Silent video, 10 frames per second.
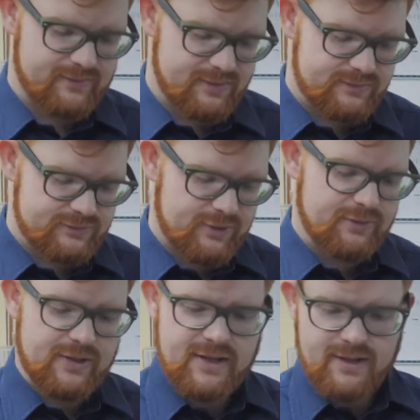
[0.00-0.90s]
like so.
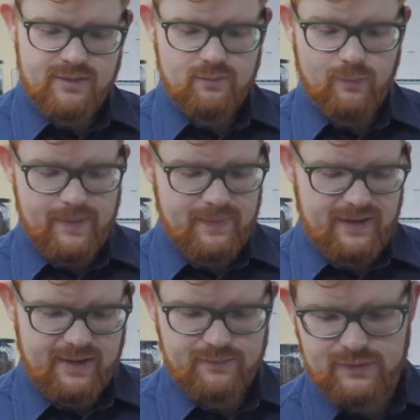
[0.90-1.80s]
Whip it
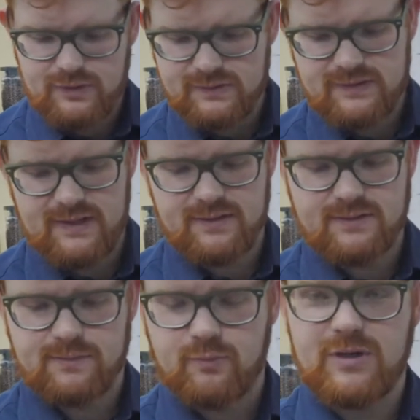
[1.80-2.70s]
out. You can see
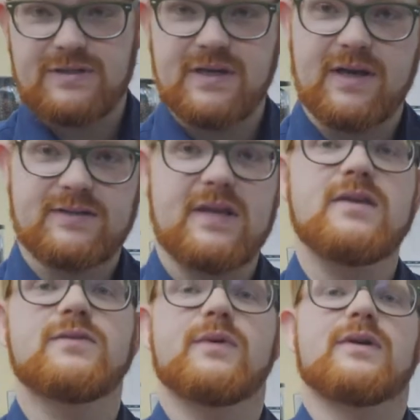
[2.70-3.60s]
it's pretty dirty,
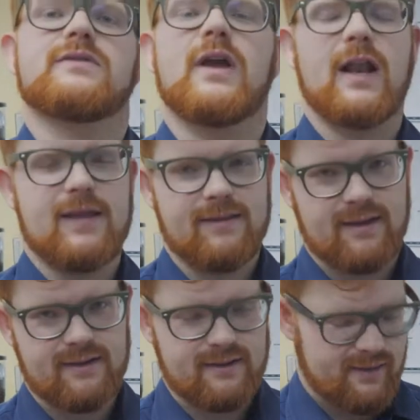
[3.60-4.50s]
so we're going to clean
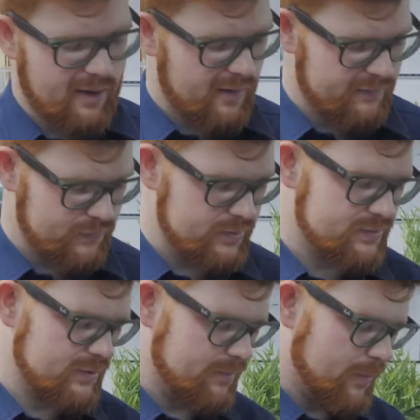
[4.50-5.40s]
that
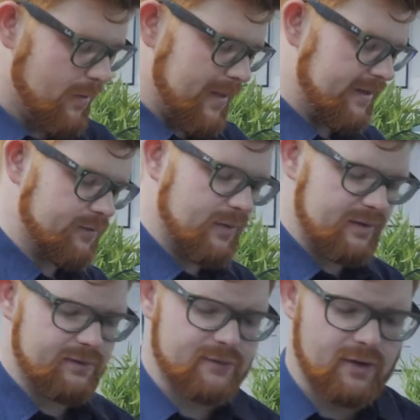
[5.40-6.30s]
afterwards. So you pop that to
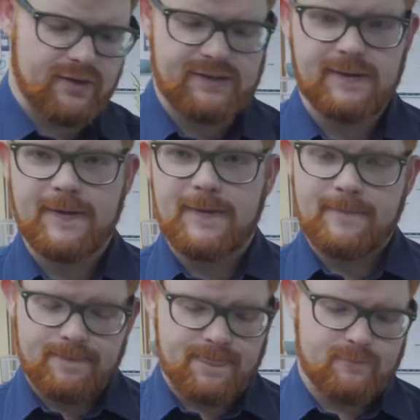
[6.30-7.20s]
one side,
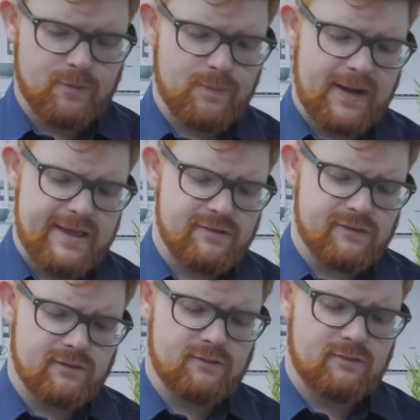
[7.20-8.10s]
replace
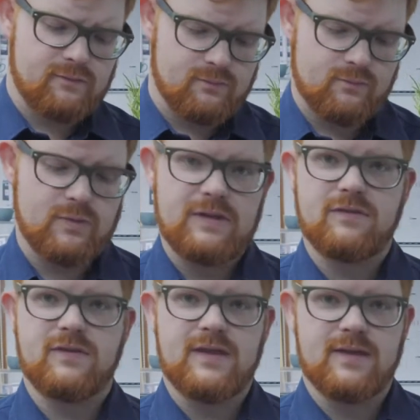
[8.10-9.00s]
it
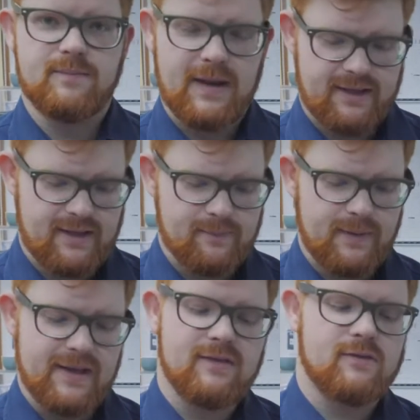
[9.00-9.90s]
with the blanking
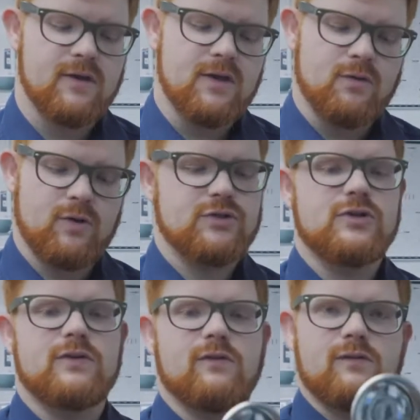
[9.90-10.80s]
plate, which
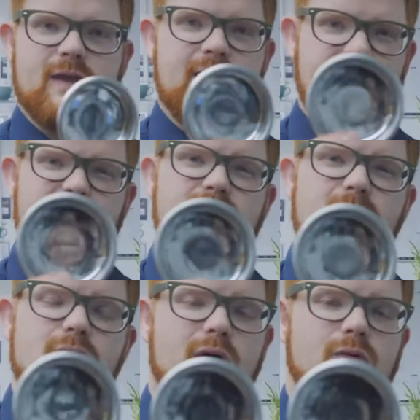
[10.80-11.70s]
you can see has
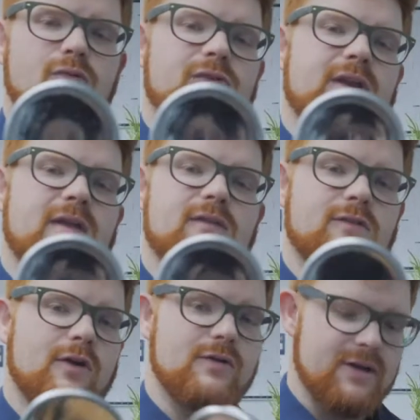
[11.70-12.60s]
no holes in it.
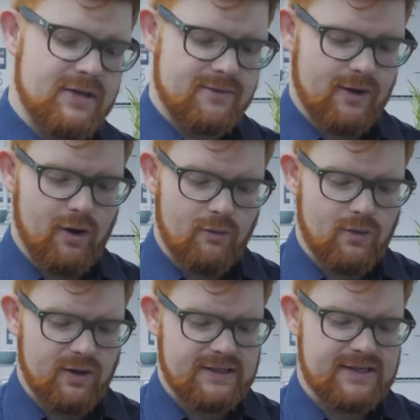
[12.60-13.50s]
So the
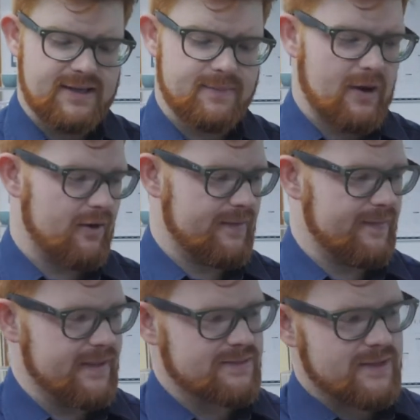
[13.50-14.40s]
whole idea
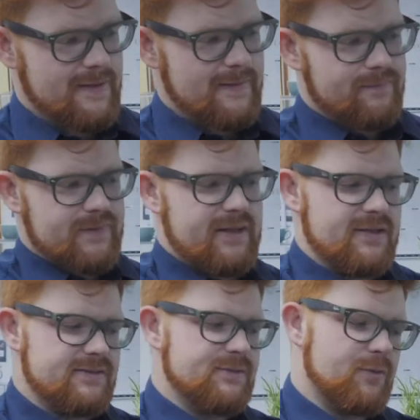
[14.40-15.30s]
behind this
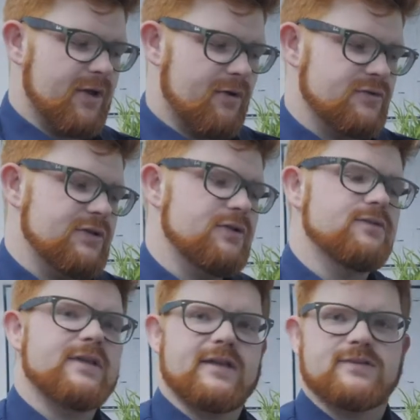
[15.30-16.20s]
is we're going to
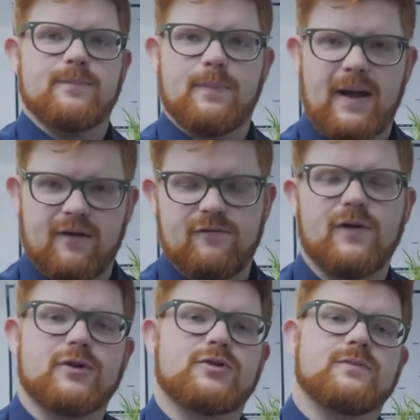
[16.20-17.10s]
use that to back
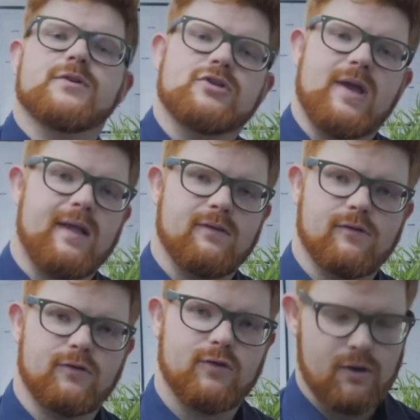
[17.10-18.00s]
flush the machine,
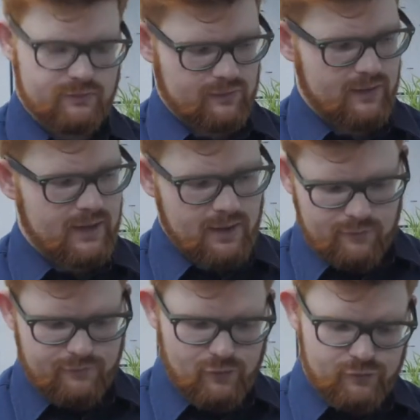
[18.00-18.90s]
so it's going to
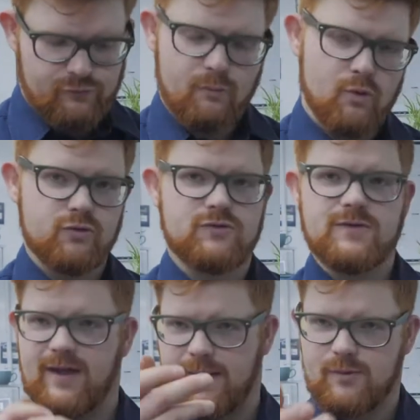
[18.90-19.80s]
force the water
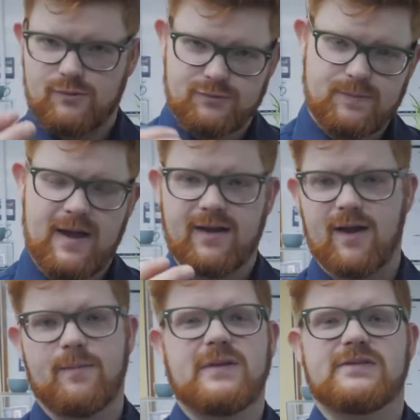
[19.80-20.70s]
and the chemicals back
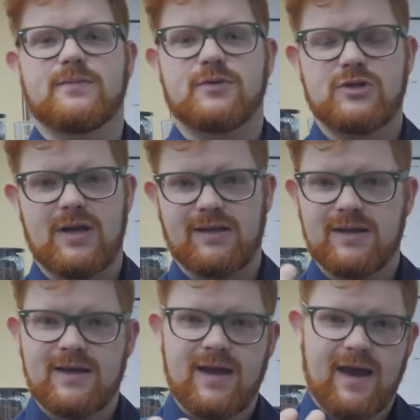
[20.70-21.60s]
up into the machine,
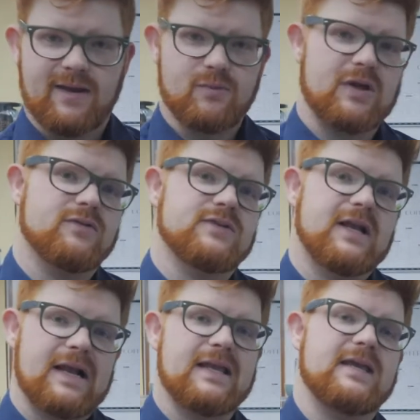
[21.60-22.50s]
and we're going to
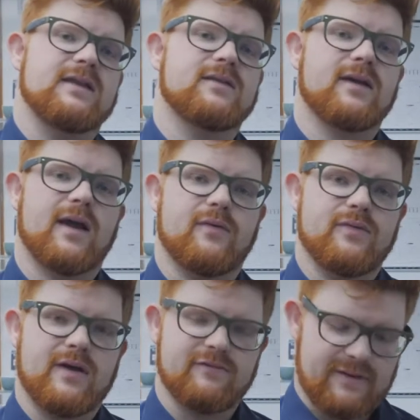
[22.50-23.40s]
clean out
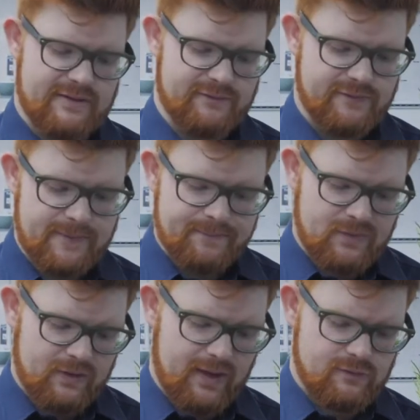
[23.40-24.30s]
that valve.
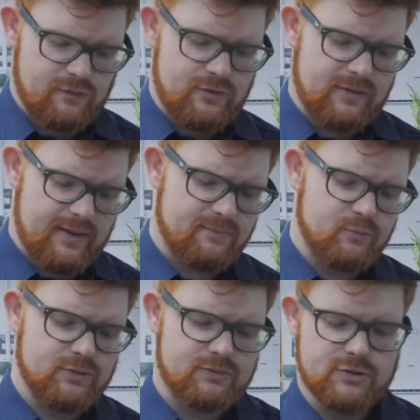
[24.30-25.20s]
Okay, so you then
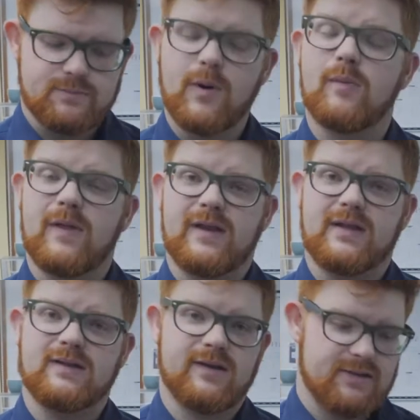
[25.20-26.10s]
would just pop that
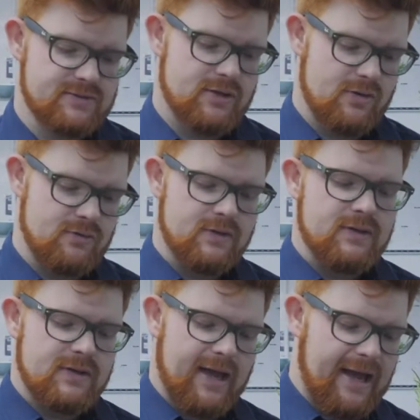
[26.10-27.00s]
in like so,
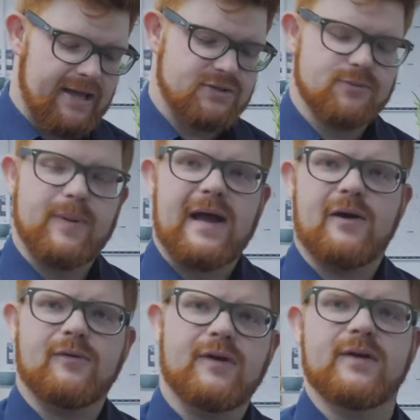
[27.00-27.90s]
add your
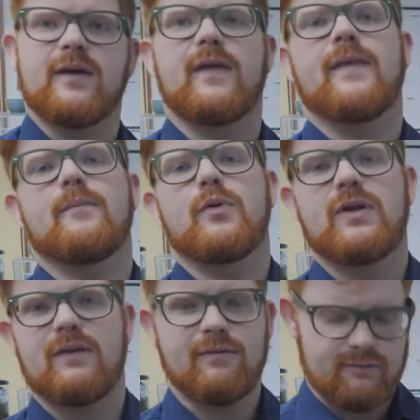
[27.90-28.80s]
powder, and put
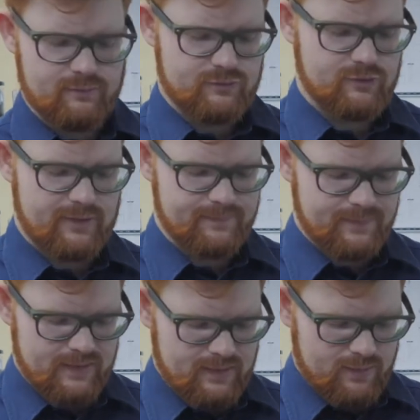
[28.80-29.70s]
it into the machine.
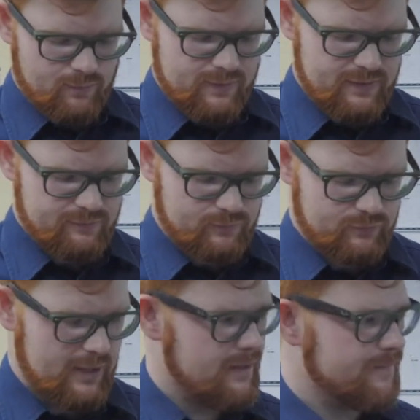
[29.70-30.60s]
With this
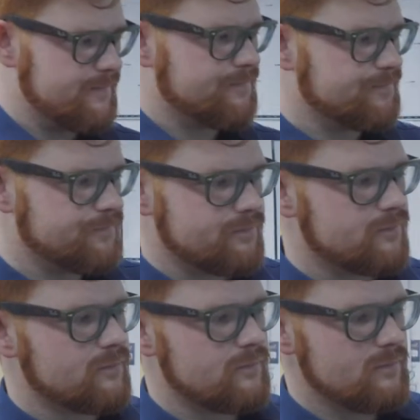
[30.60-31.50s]
machine
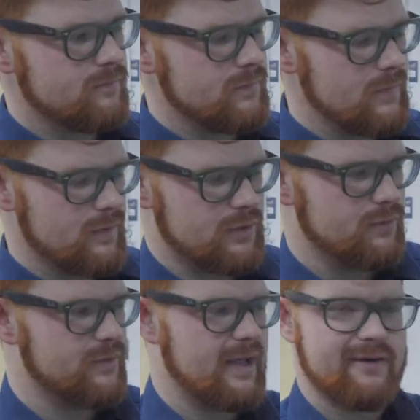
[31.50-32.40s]

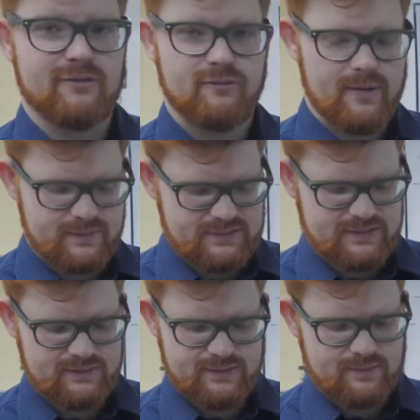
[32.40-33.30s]
you would have a rubber
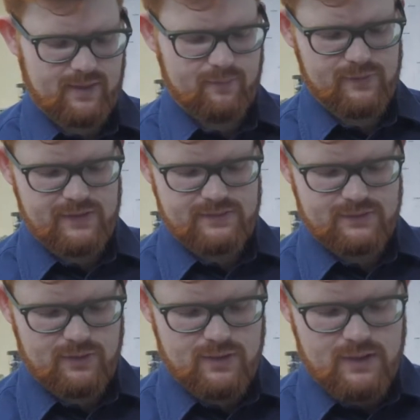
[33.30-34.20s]
disc come with it,
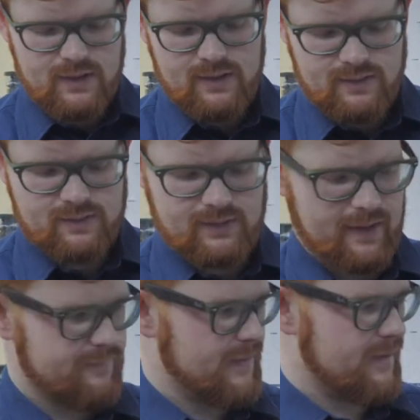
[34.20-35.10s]
so you
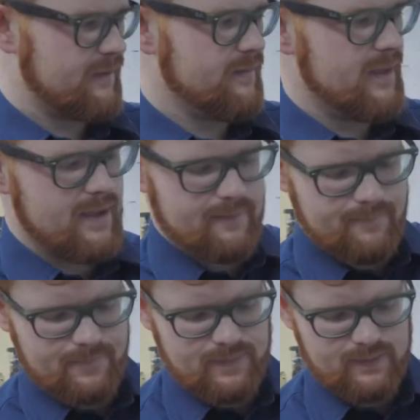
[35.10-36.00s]
have that in there,
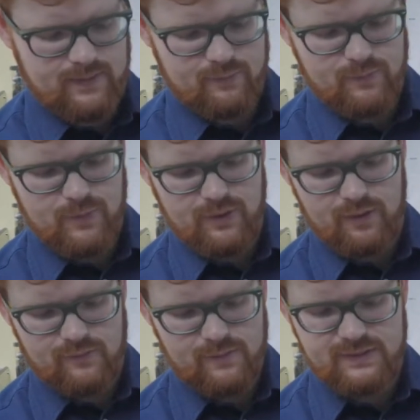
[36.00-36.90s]
and then we put
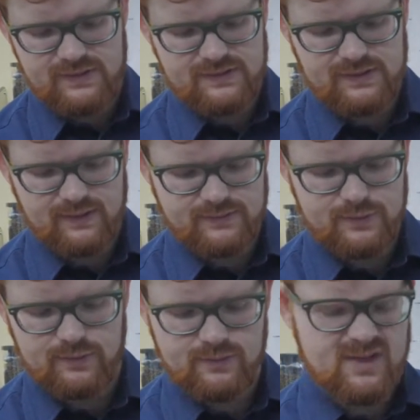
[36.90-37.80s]
our rubber disc in.
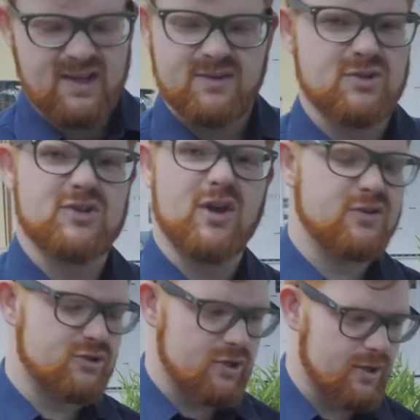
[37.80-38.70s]
So just going
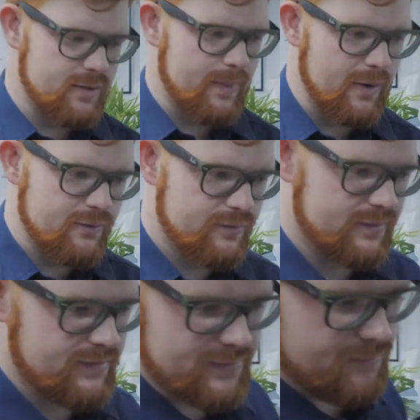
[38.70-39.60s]
to show you both.
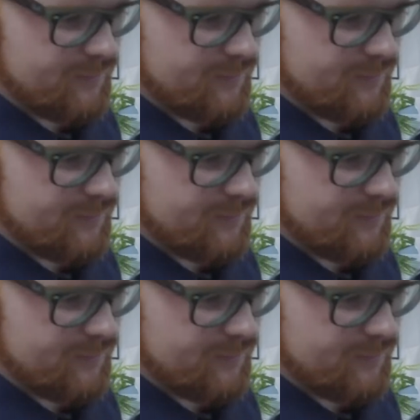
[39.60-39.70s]
It doesn't